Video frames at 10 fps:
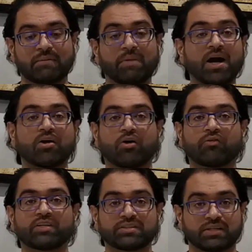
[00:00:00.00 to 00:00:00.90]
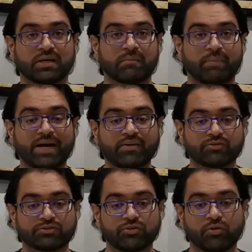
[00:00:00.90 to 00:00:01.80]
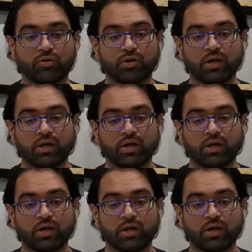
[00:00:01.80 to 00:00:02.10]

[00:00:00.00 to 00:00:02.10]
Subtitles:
Mark Cowan's background score,